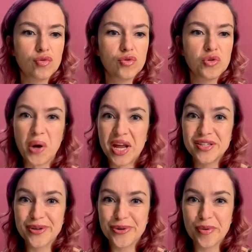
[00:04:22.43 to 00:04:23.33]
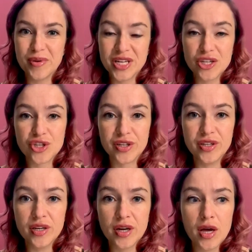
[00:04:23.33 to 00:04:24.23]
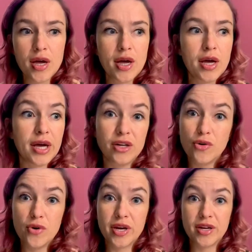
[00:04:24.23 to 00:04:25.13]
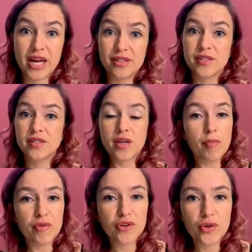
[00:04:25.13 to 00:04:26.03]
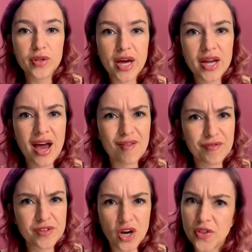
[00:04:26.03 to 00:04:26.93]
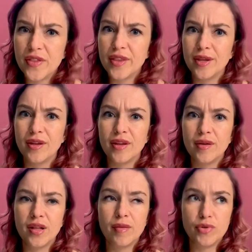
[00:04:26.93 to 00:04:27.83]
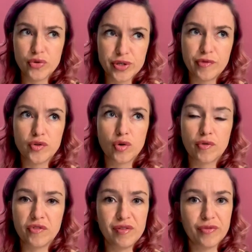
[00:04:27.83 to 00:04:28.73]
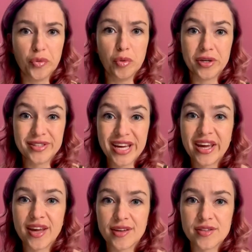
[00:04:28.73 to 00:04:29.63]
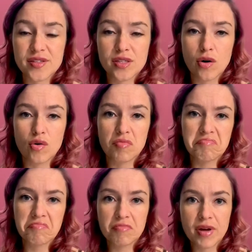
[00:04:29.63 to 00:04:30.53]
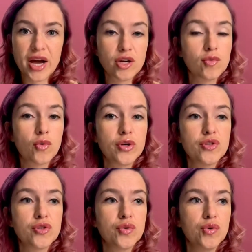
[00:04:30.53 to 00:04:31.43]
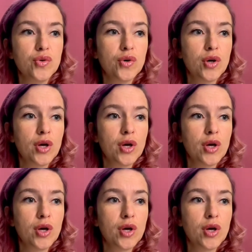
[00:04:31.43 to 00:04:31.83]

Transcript: to enter a competition and go against some of you that have done beauty photography for decades. So I don't want to